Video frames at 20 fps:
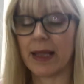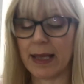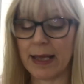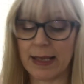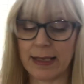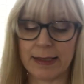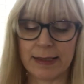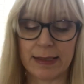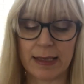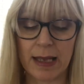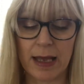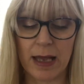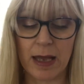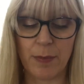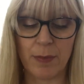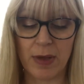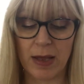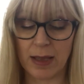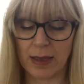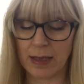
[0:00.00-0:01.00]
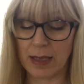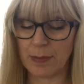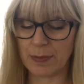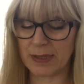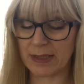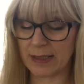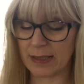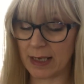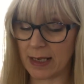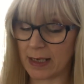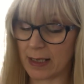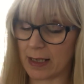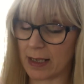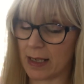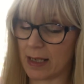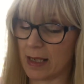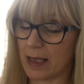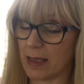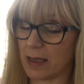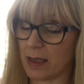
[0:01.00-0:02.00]
is um, a lipstick
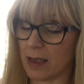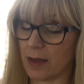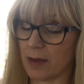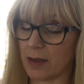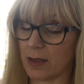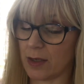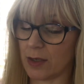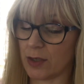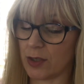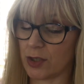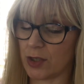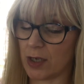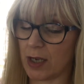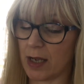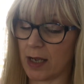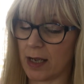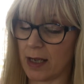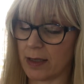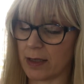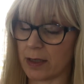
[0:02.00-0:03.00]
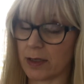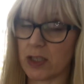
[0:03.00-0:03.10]
in the shade